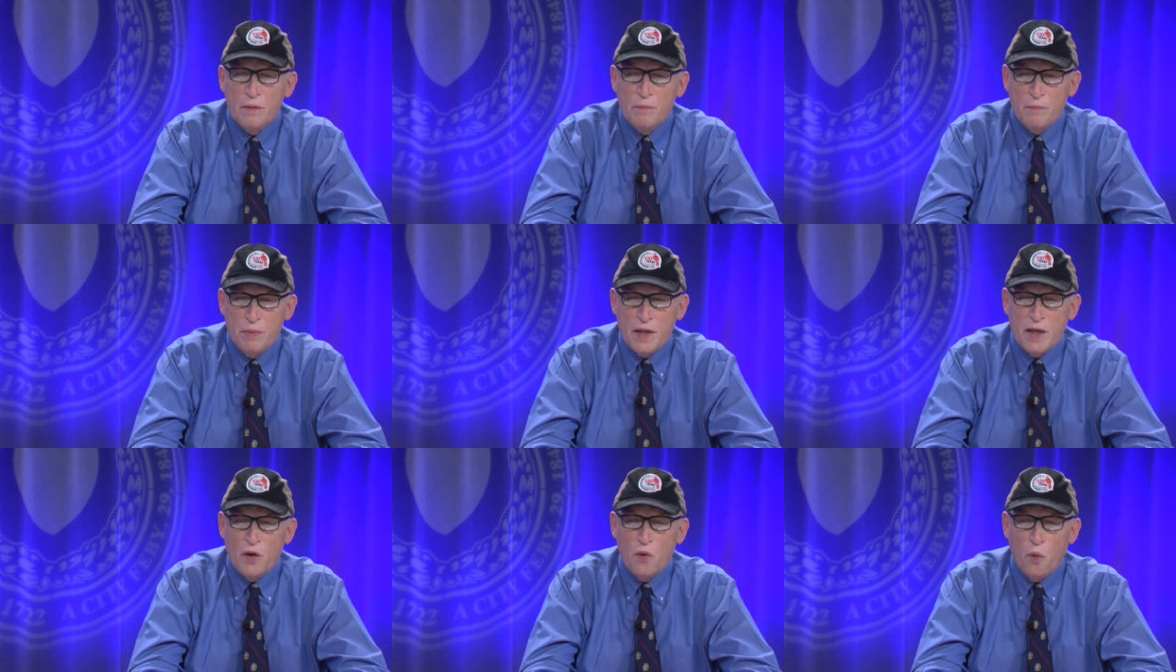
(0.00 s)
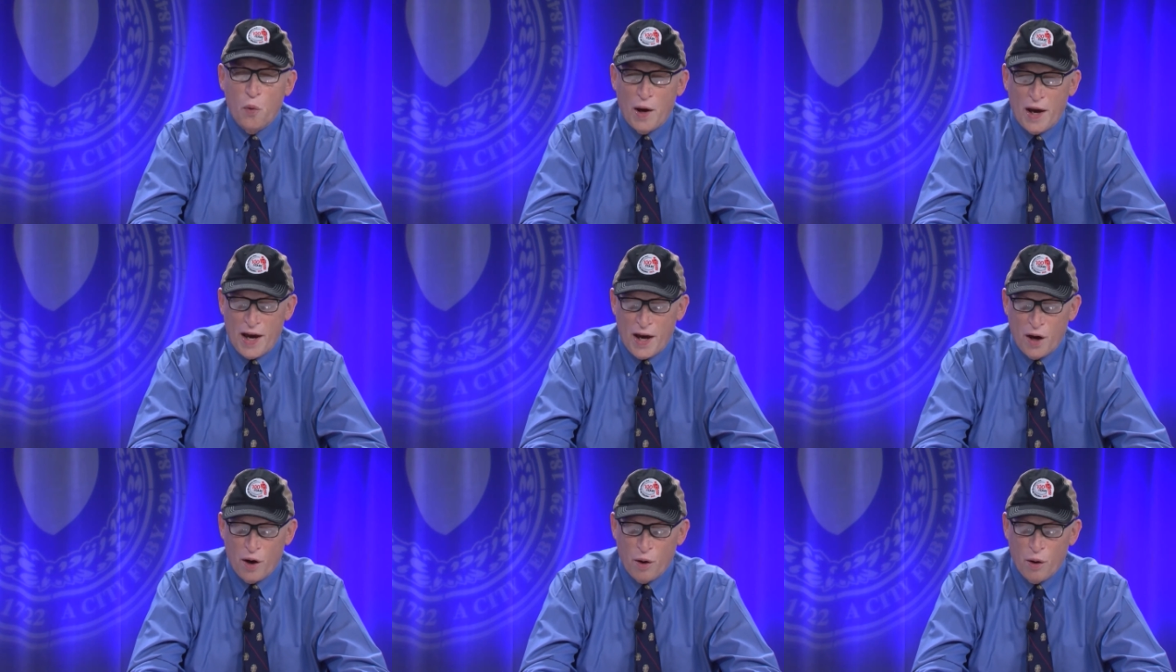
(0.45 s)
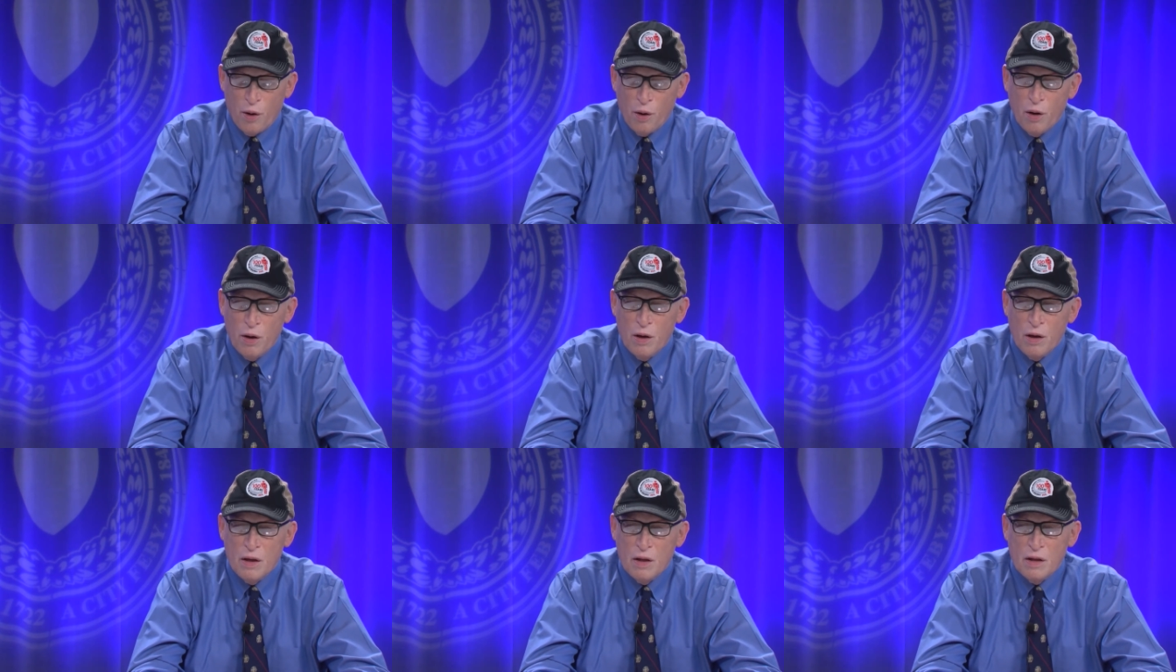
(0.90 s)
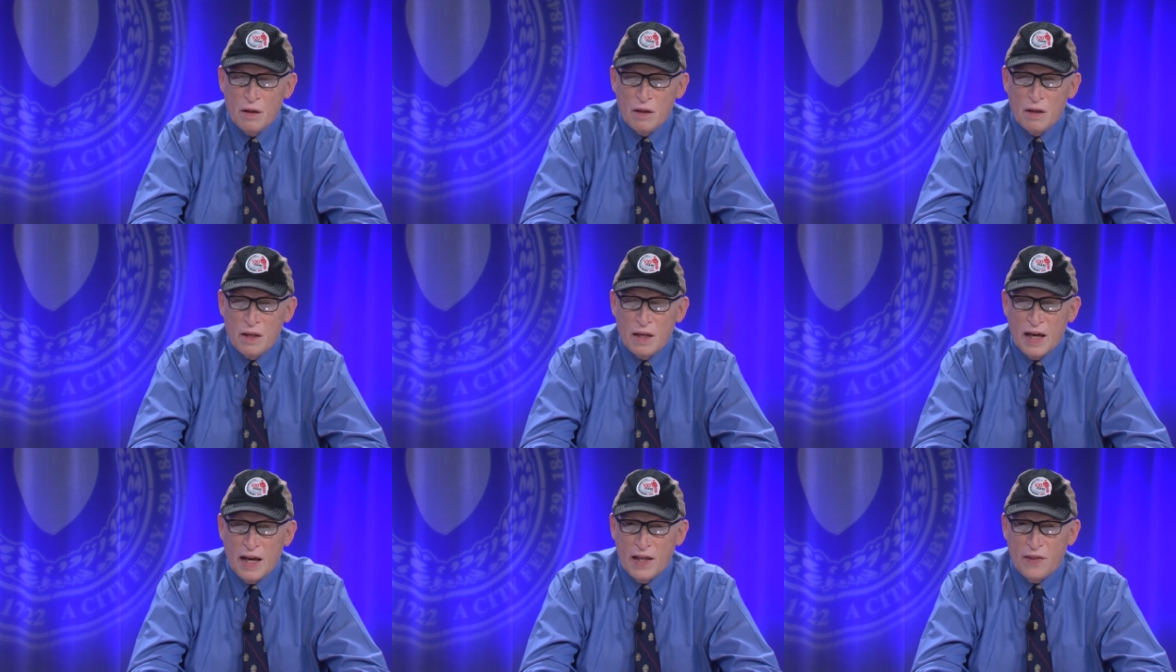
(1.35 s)
Be aware.
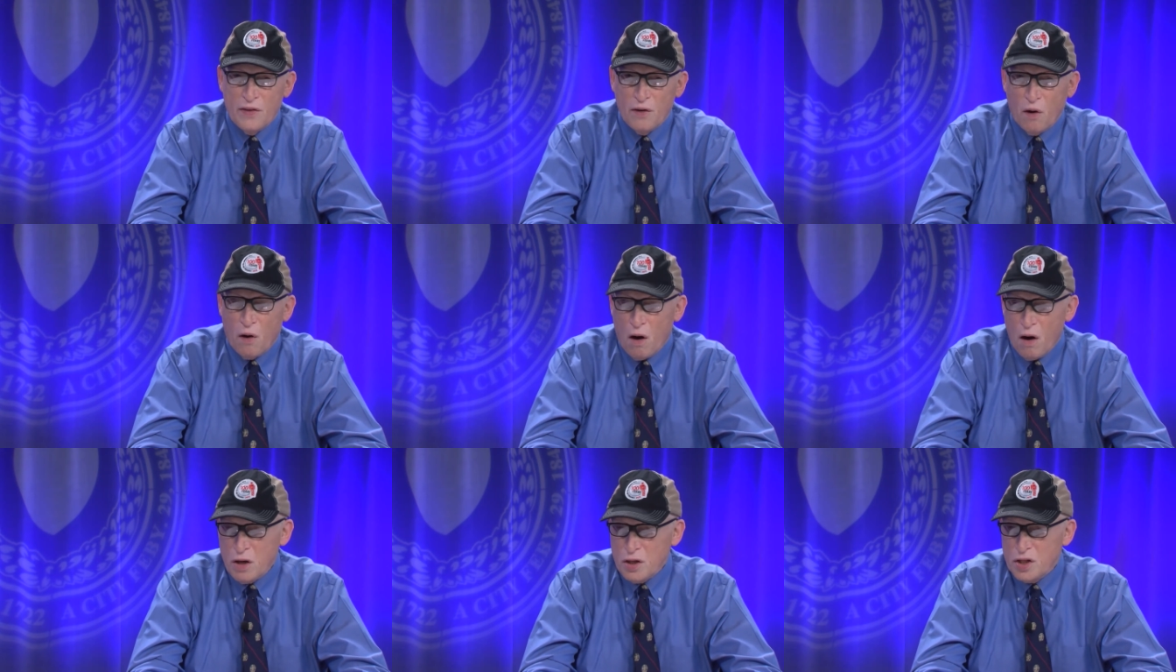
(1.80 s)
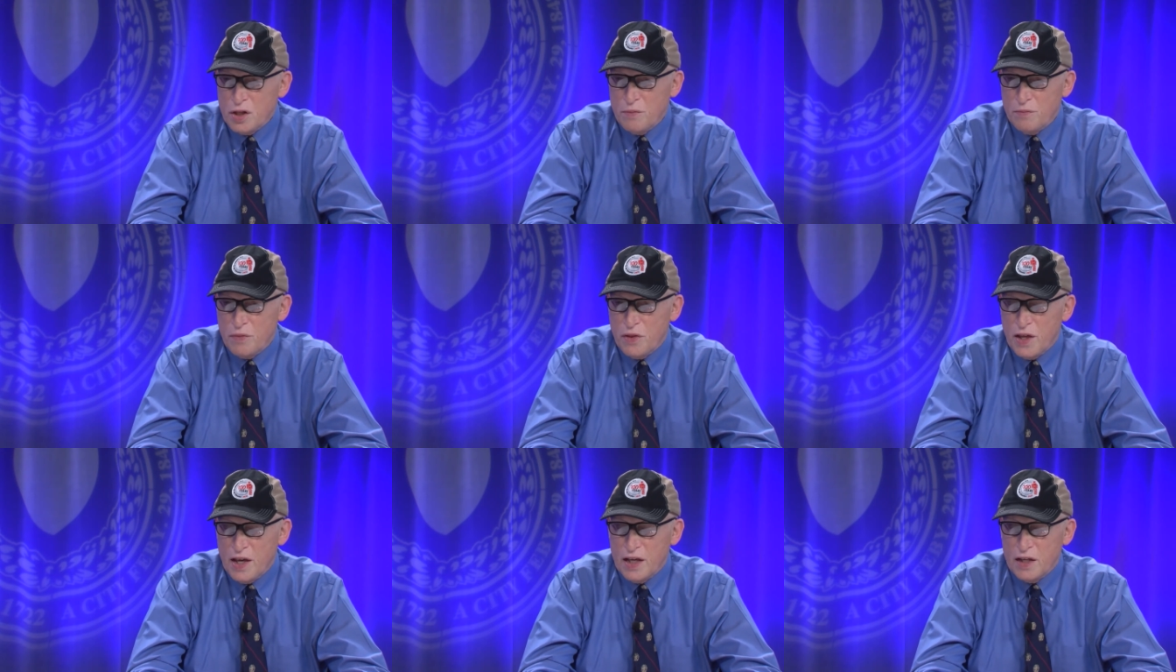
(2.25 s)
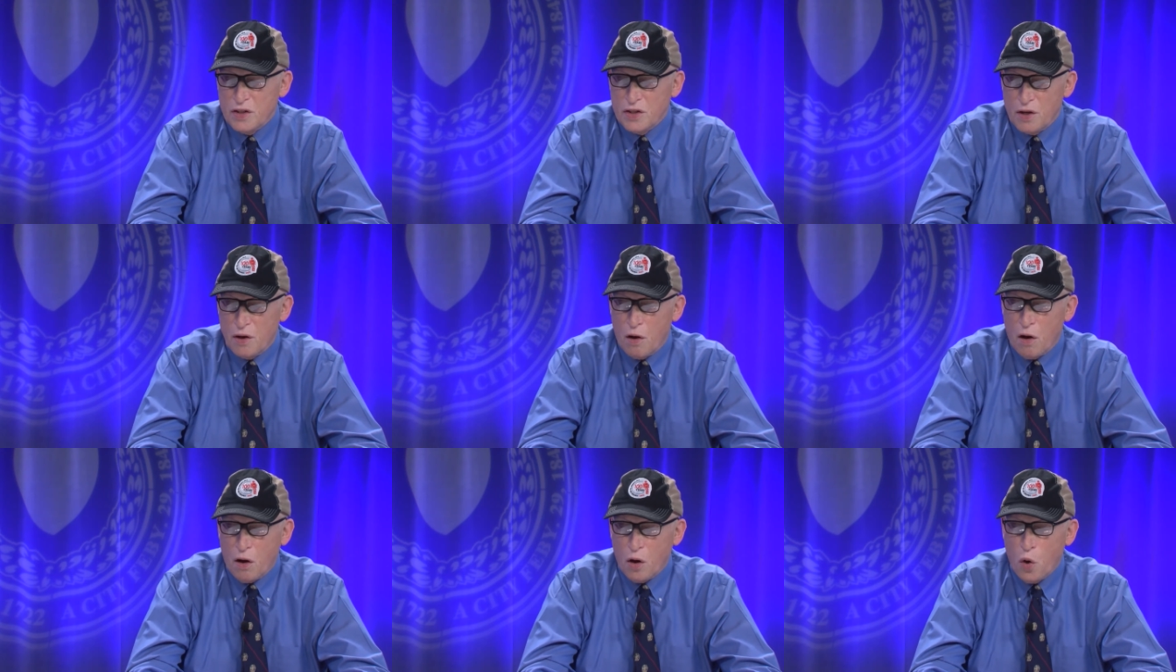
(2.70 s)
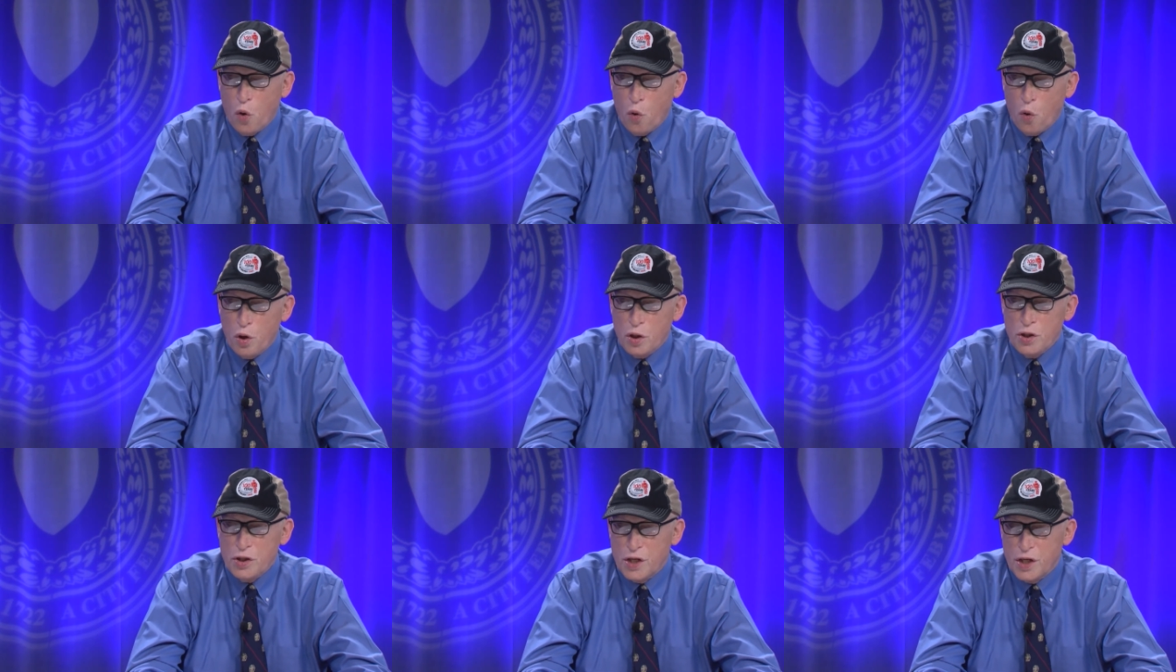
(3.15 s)
And there are some things, there are
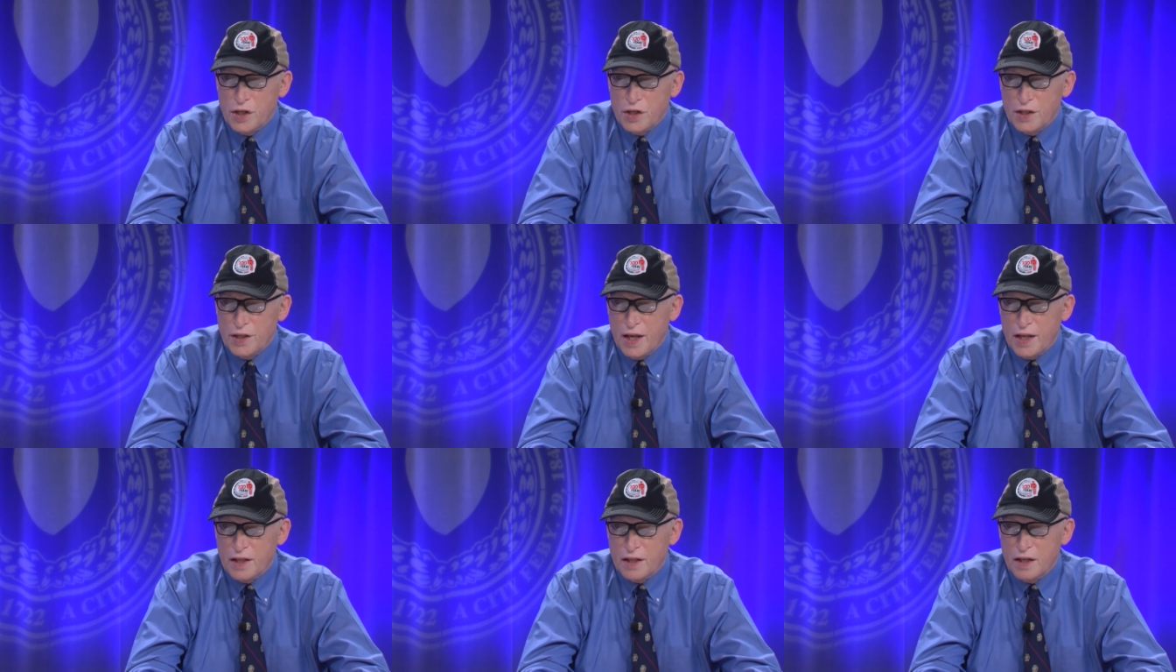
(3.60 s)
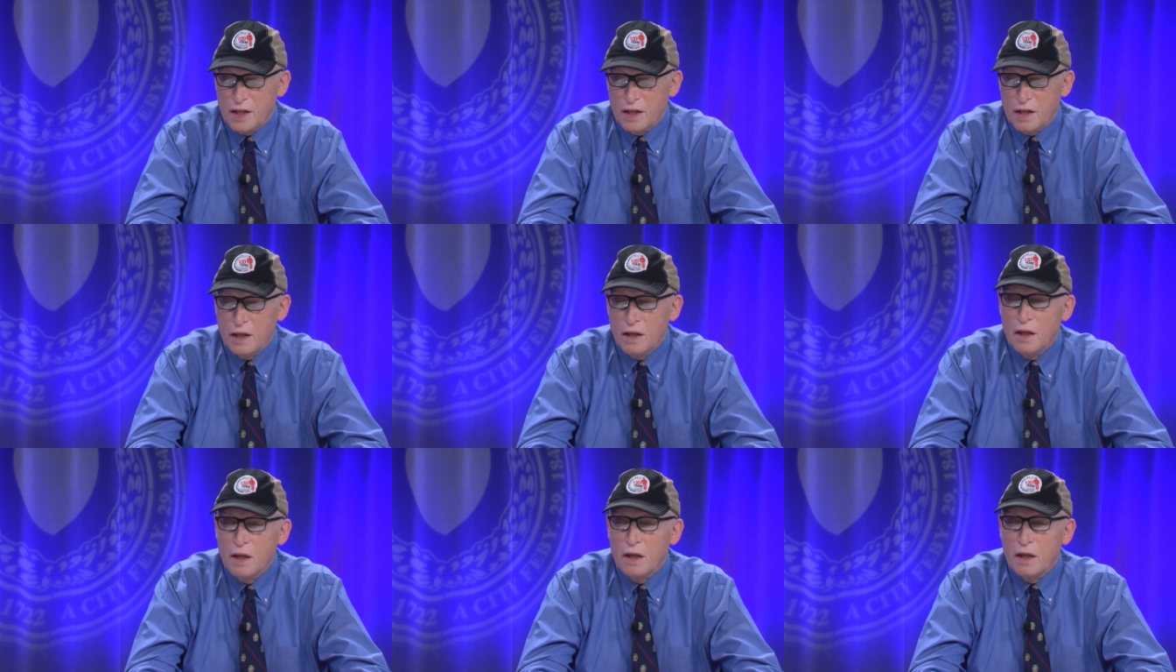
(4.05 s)
courses that the